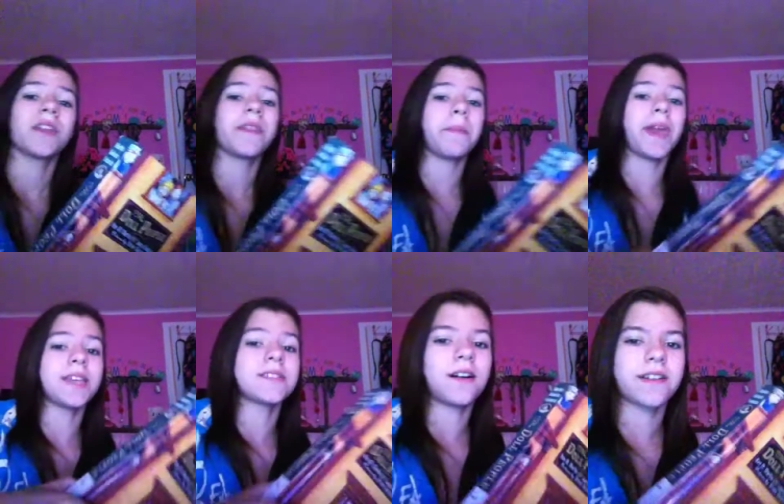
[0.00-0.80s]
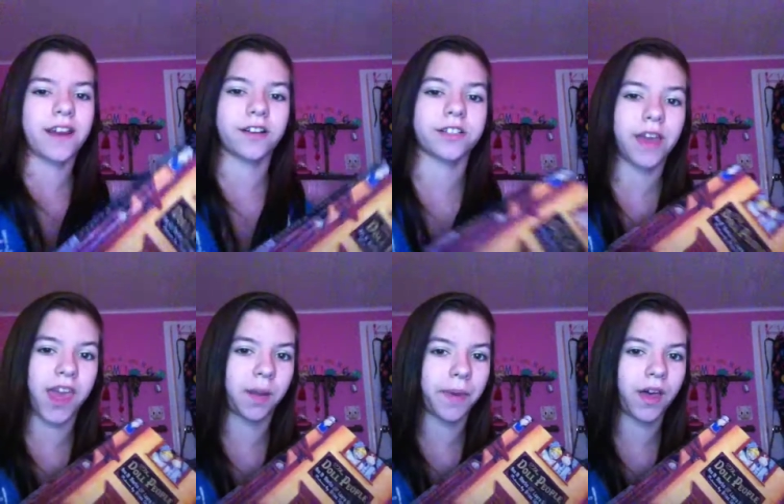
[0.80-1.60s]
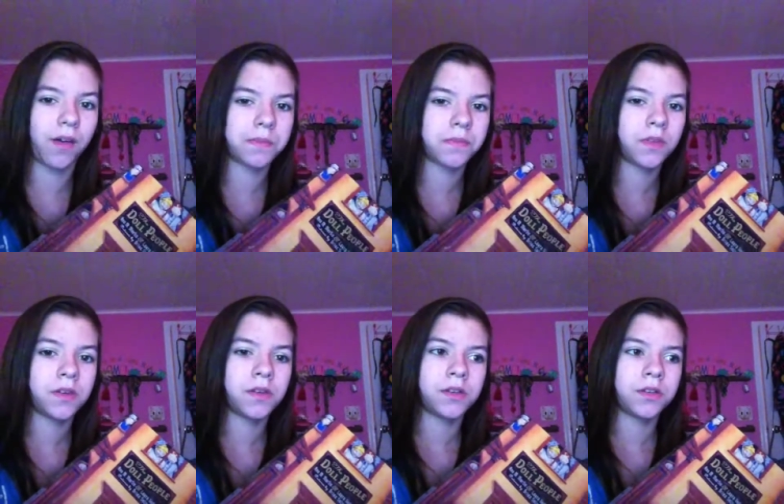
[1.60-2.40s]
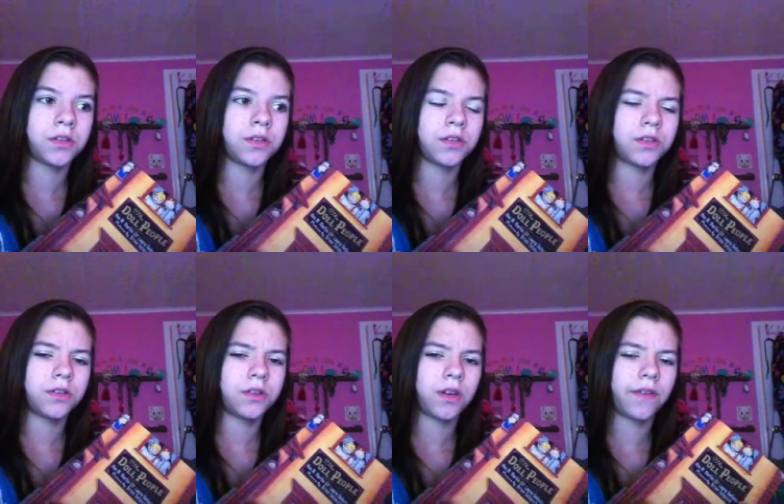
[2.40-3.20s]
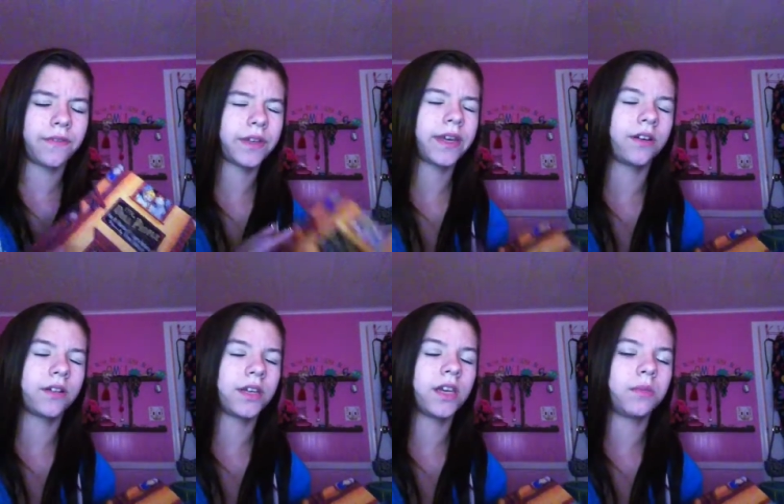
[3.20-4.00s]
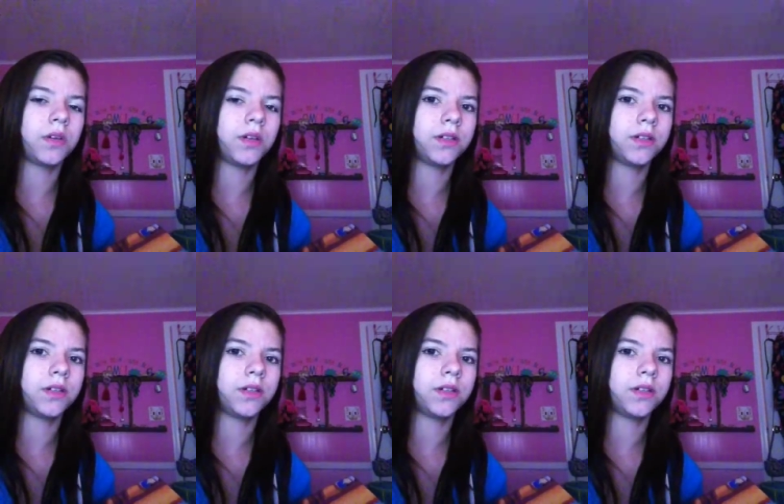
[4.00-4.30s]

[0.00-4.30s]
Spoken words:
main doll character, Annabelle. I forget her name.